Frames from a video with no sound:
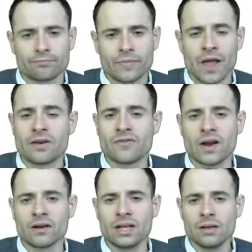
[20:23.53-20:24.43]
And
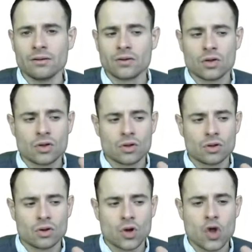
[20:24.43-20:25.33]
finally,
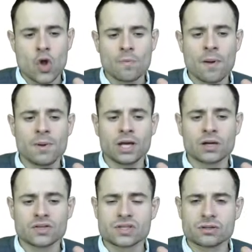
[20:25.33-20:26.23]
no public
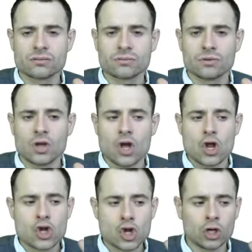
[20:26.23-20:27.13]
goods.
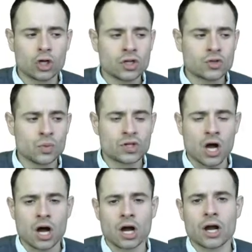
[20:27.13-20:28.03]
No goods which
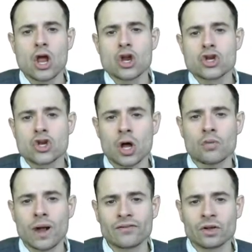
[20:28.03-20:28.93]
are
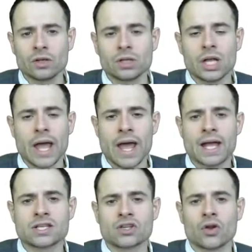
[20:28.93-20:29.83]
non-rival
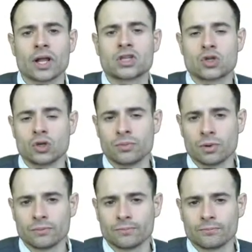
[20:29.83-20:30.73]
and non-excludable.
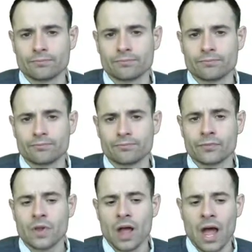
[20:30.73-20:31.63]

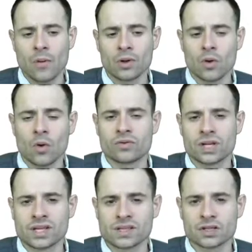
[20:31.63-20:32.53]
I will go over
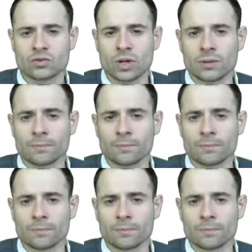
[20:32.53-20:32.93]
this as well.